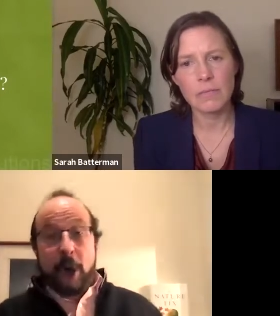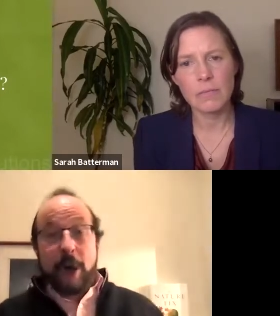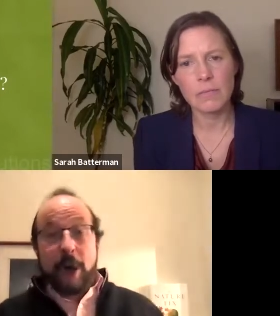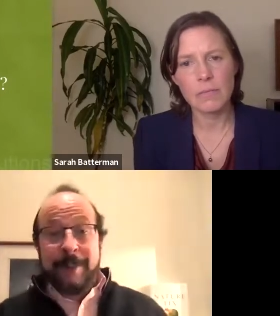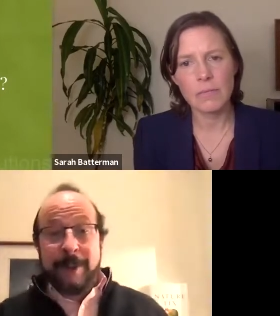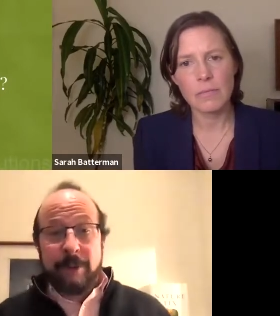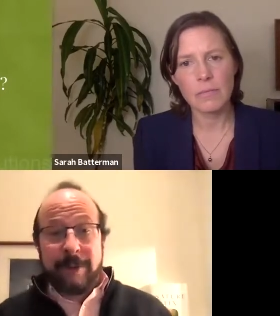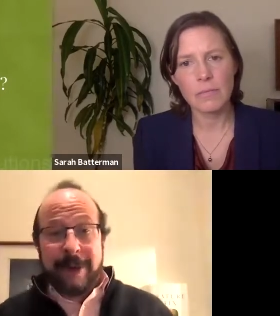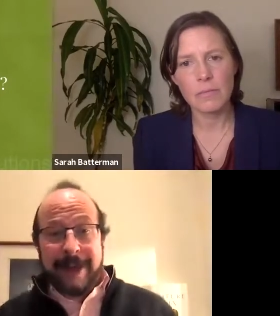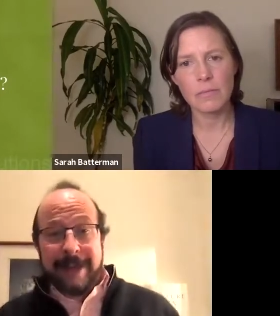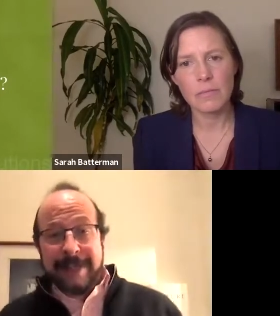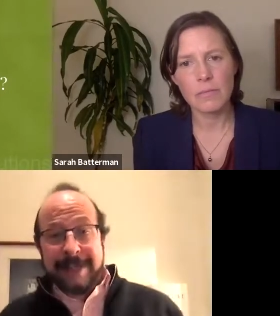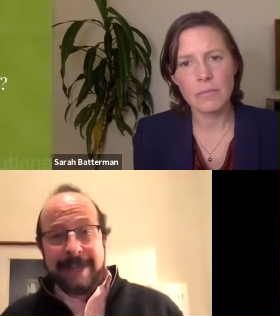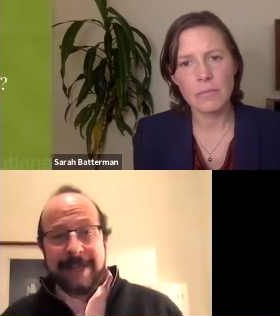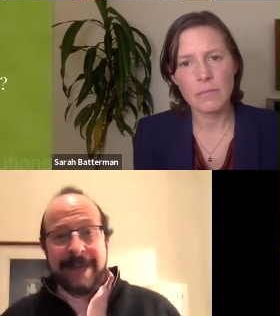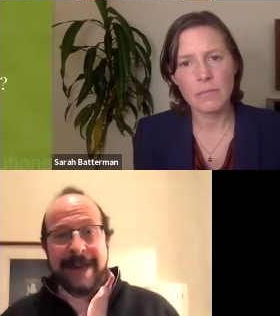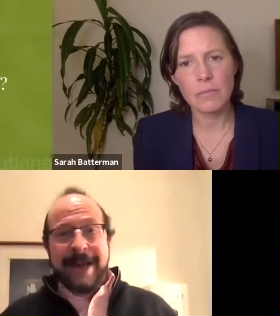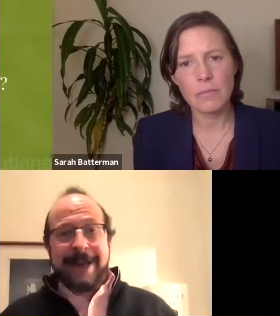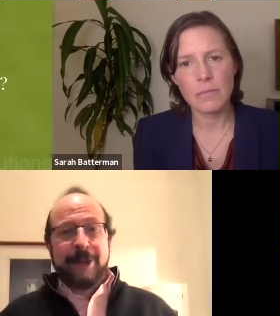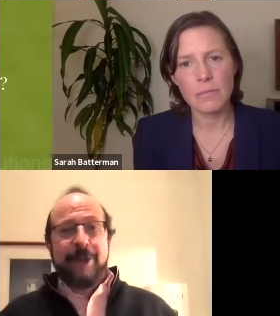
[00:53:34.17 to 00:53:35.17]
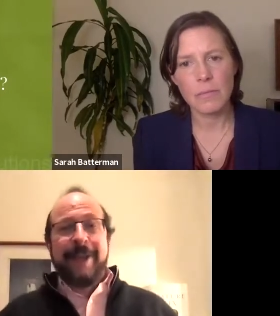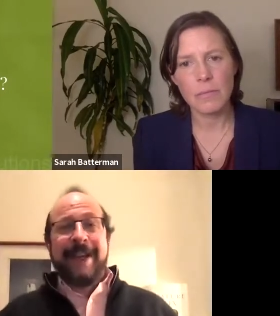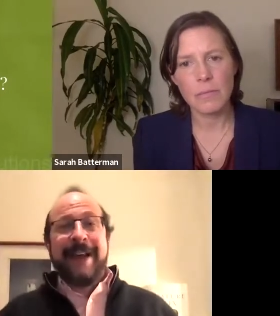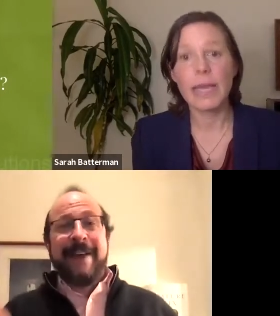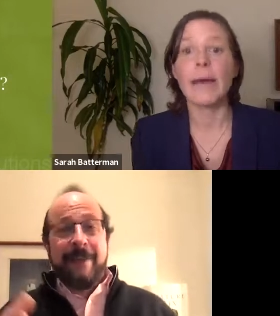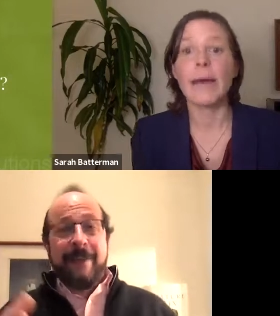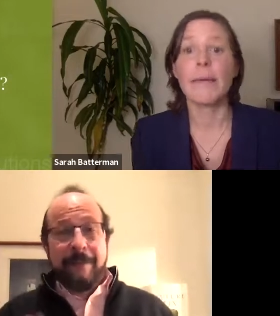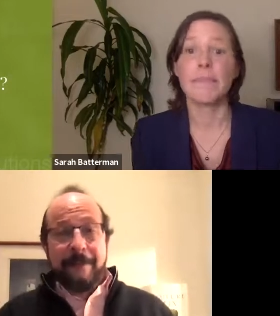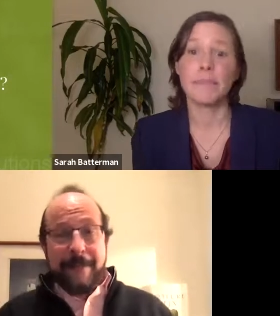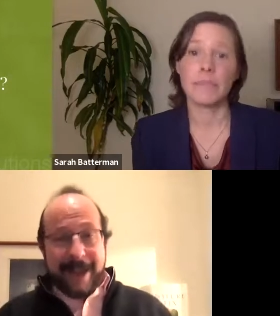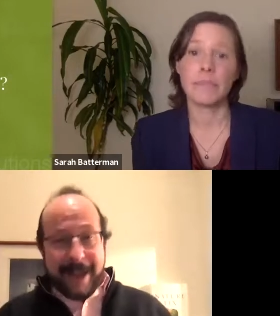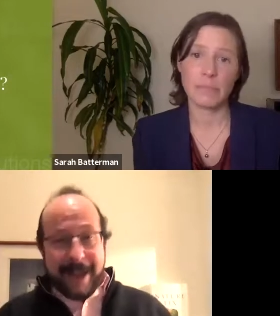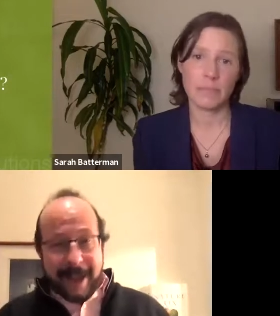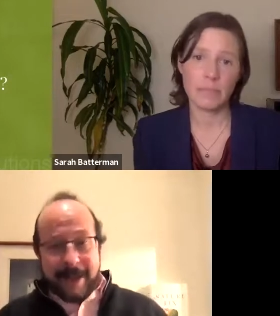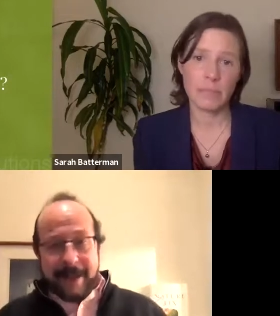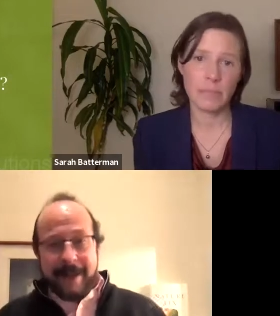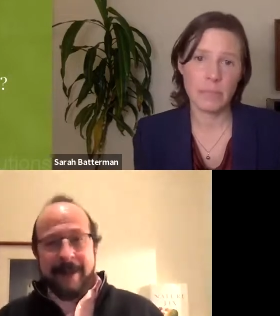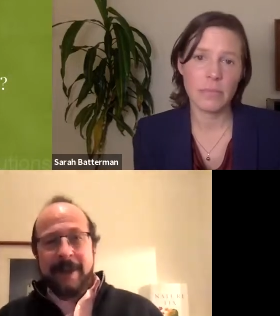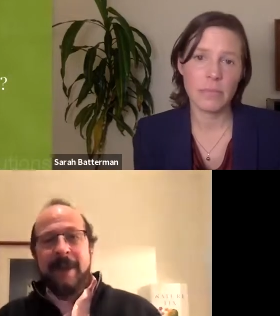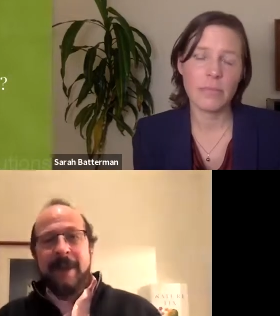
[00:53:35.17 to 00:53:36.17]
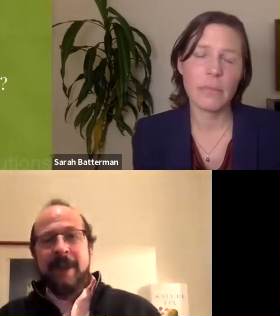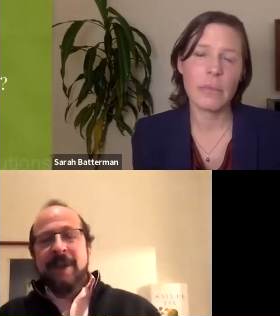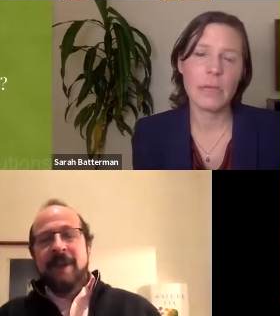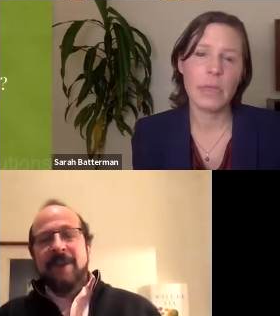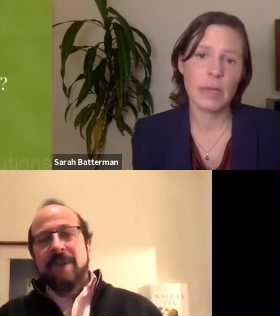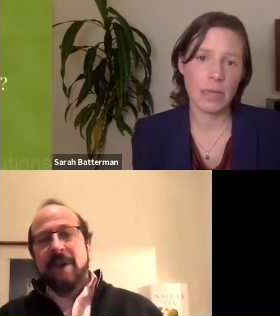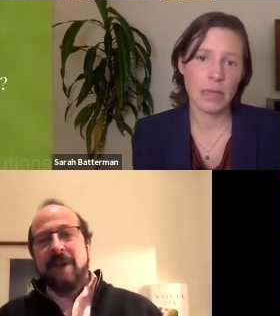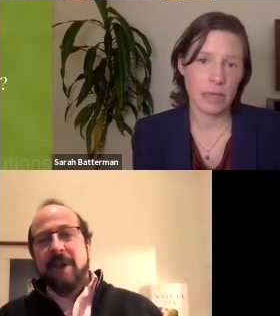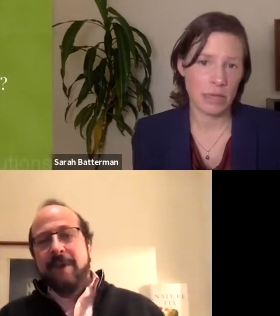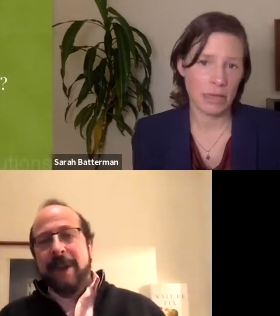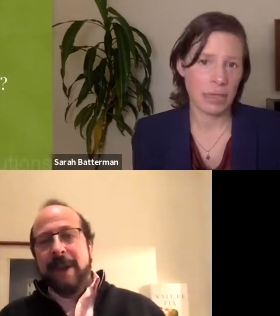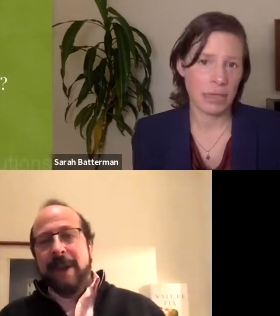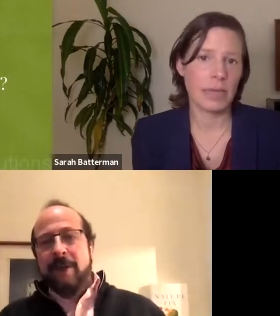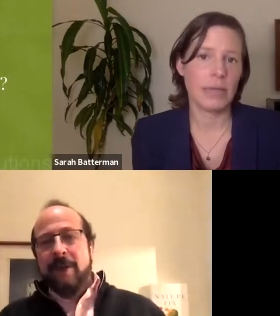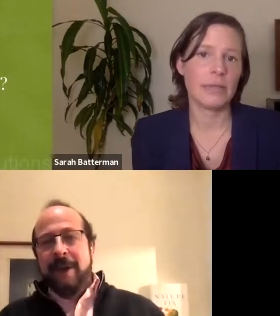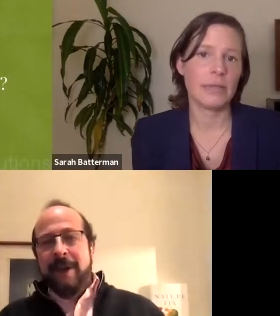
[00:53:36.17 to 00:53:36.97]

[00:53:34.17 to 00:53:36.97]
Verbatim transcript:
Speaker 1: them carbon credits and actually get them paid, so yeah.